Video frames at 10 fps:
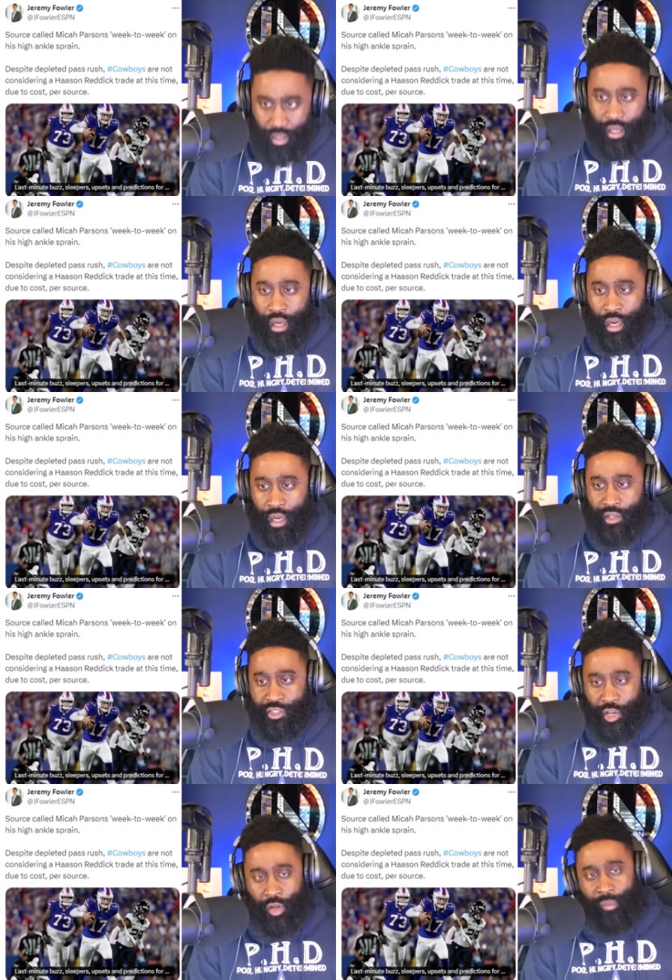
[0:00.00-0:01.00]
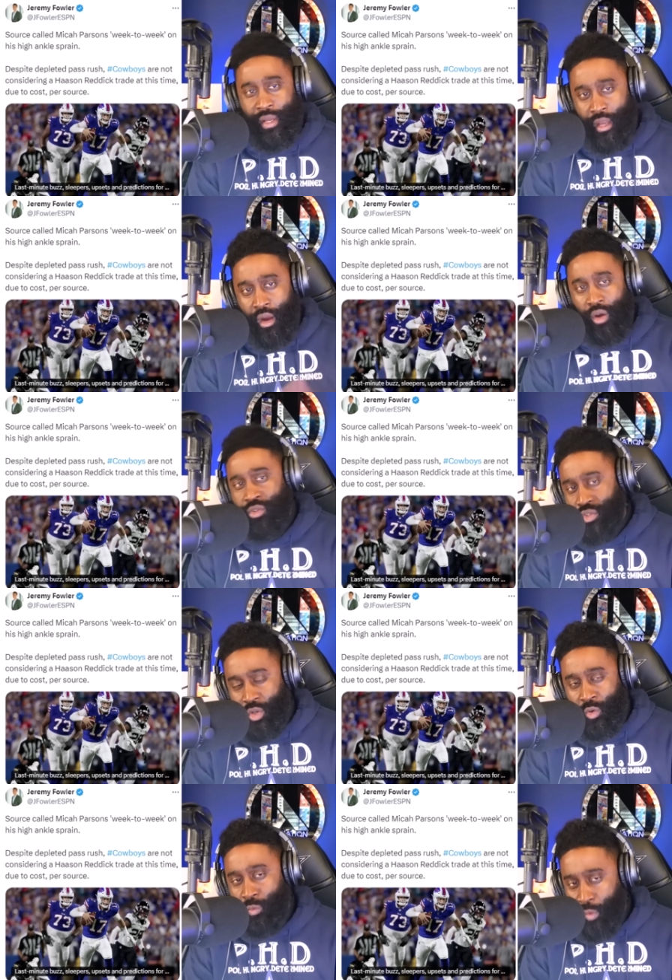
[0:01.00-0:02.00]
uh, Jeremy
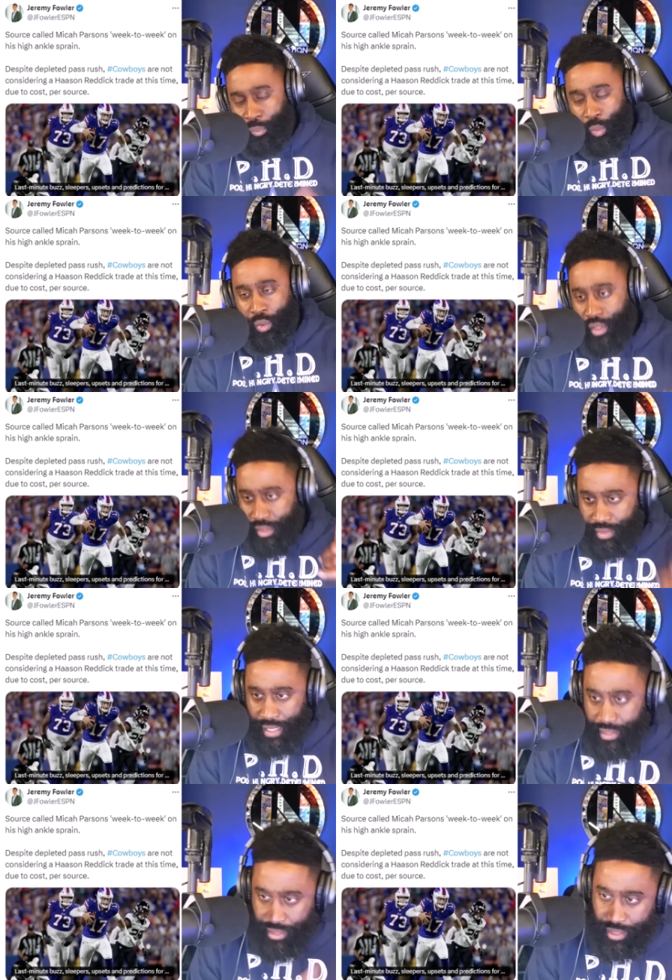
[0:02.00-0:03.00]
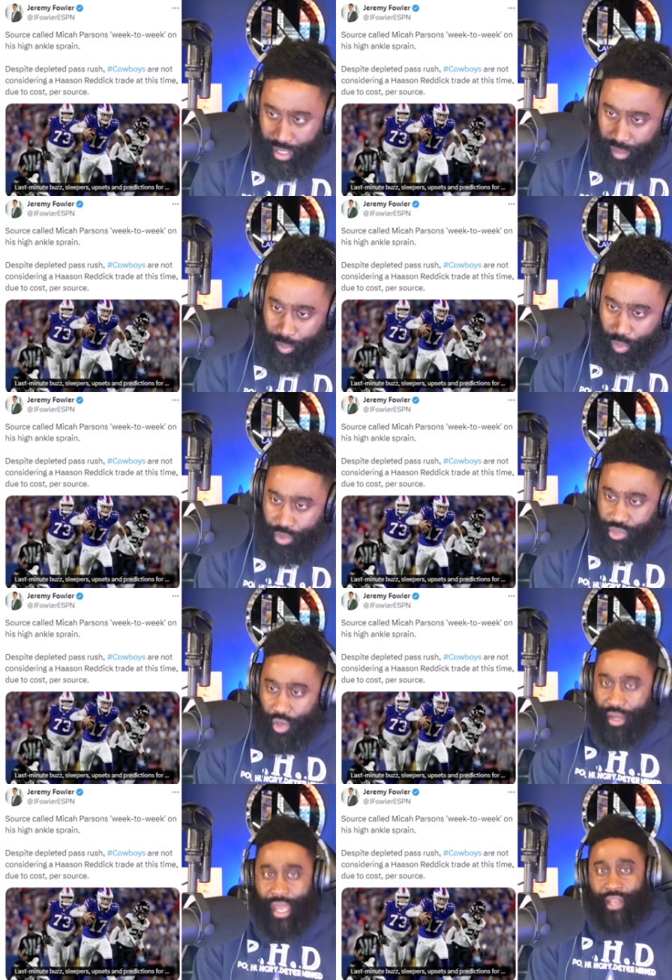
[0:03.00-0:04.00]
also reported that the Cowboys
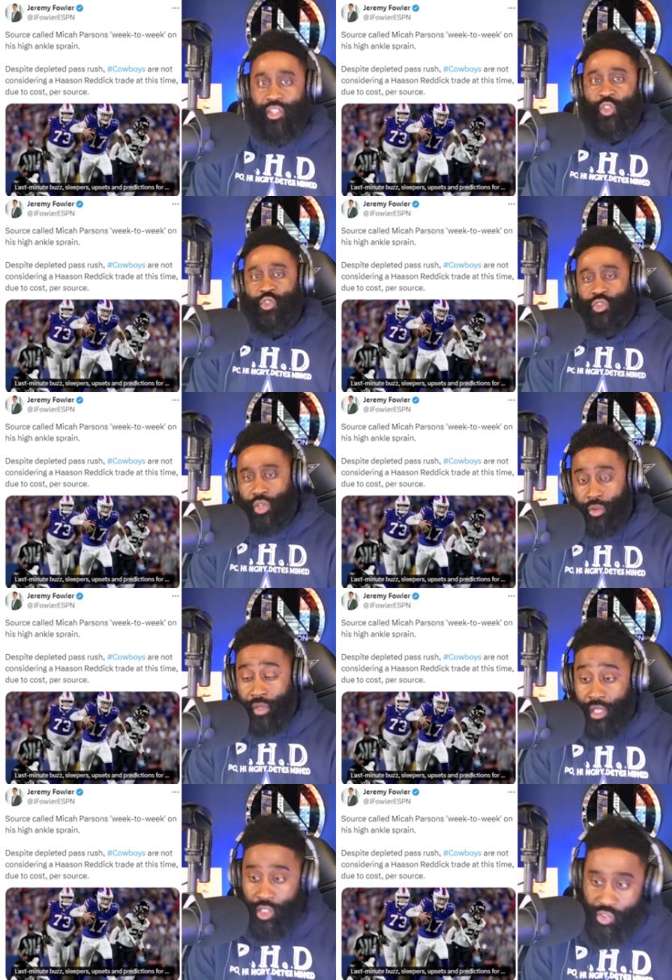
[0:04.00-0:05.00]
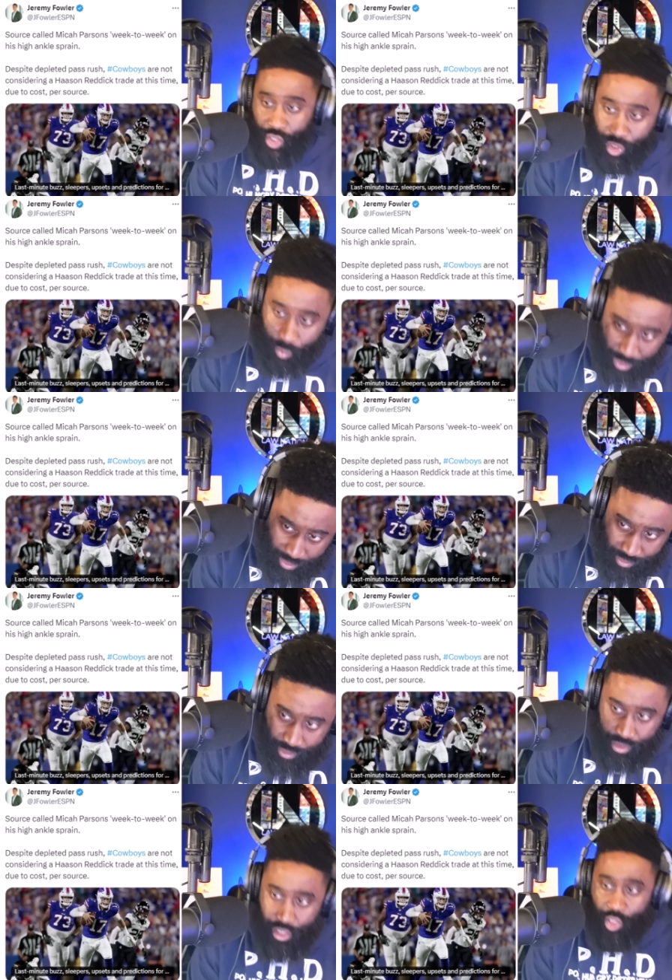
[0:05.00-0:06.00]
are not considering Hassan Reddick
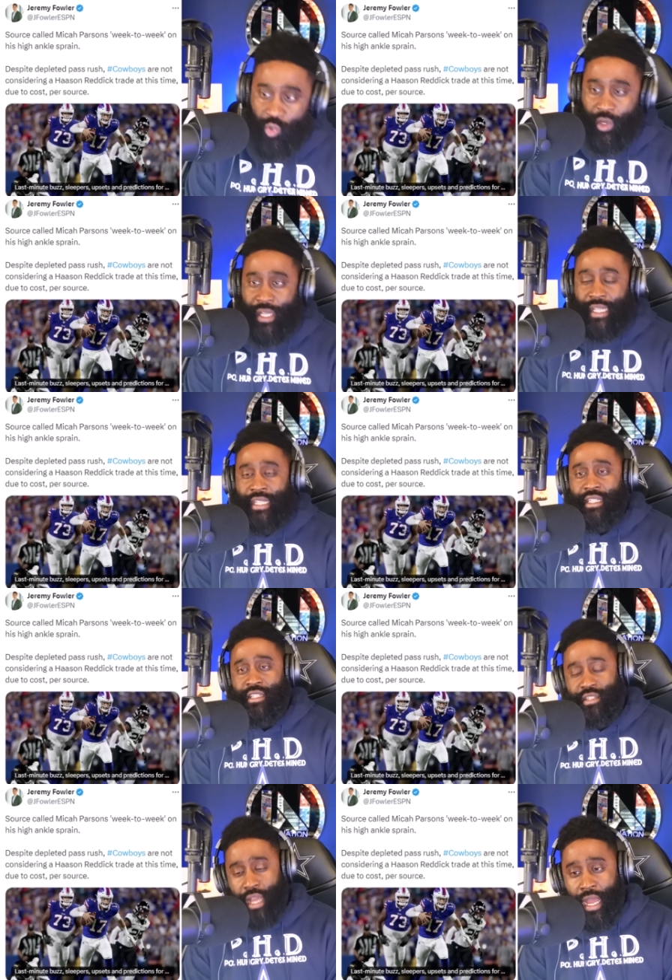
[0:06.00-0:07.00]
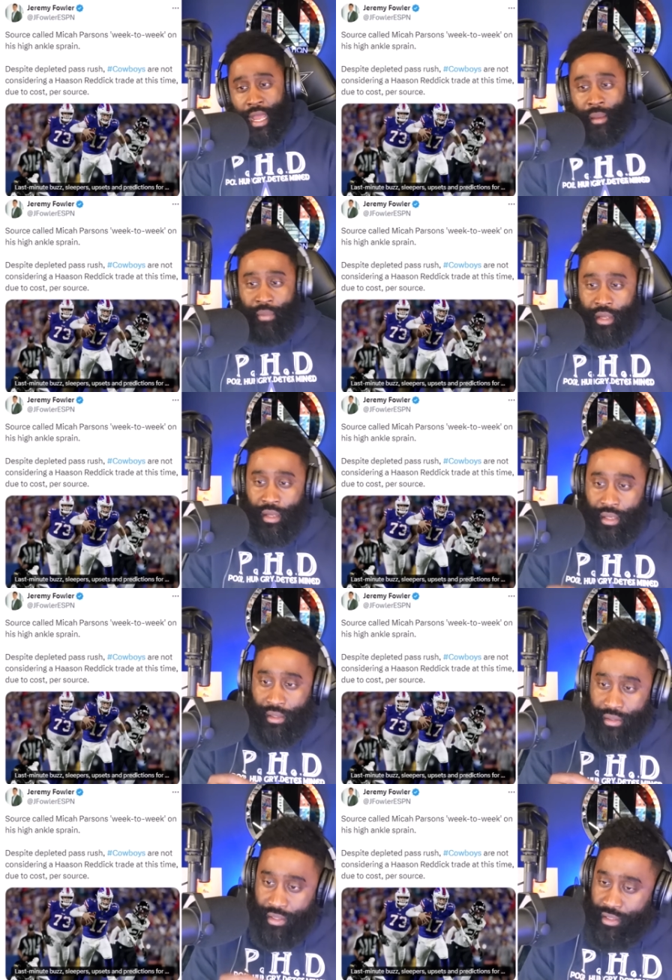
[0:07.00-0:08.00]
trade at this time,
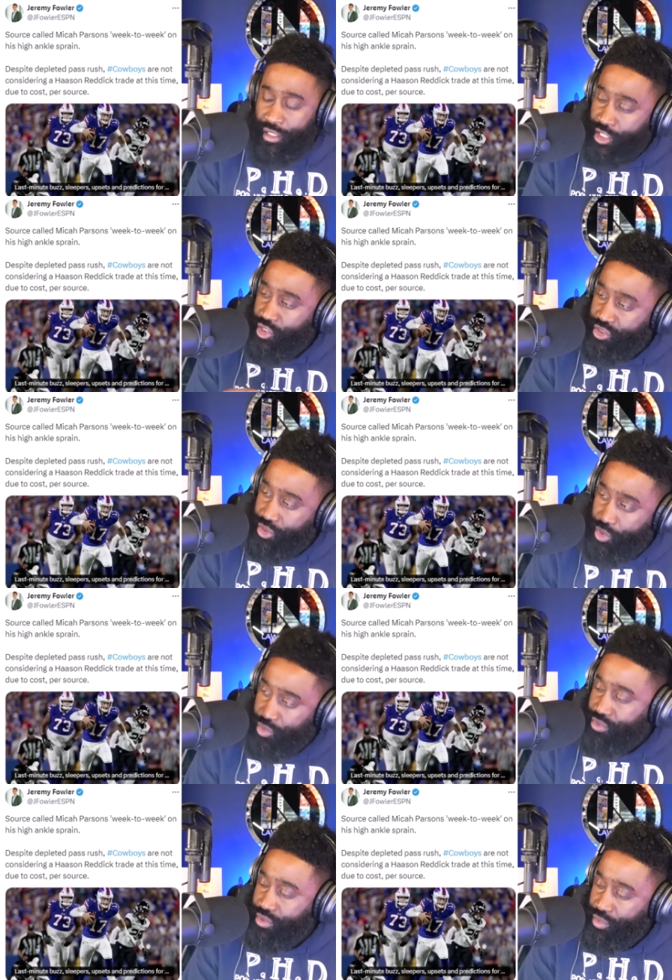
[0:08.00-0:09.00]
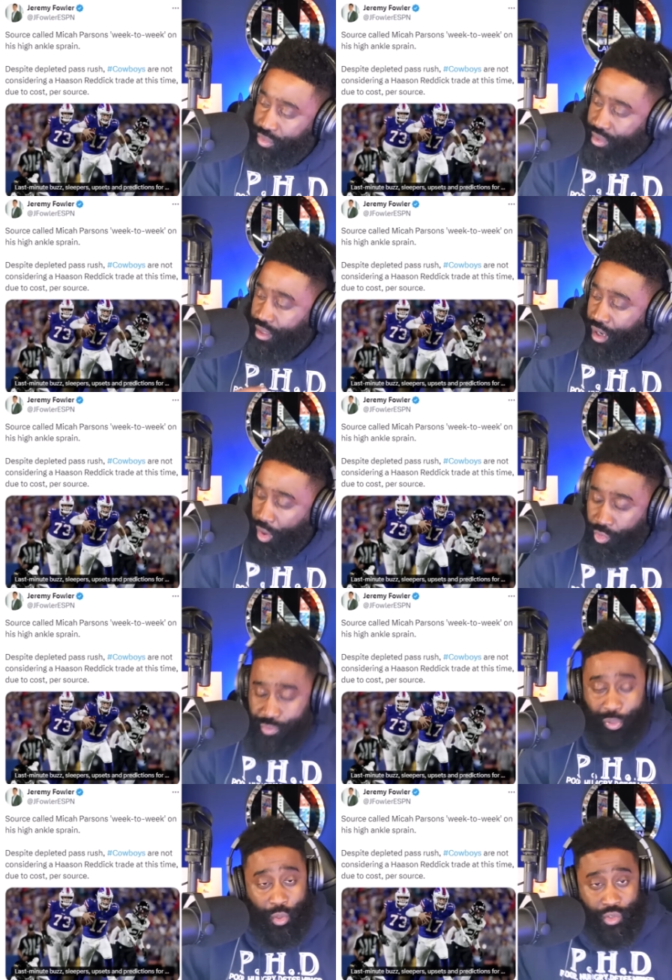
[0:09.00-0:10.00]
and it is due to the
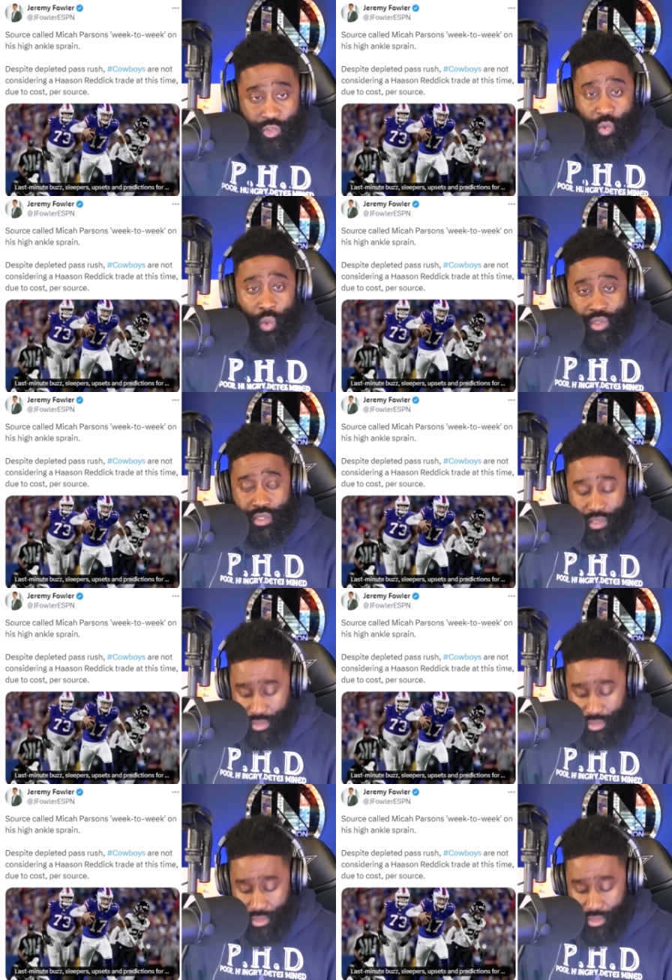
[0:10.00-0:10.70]
cost, per sources.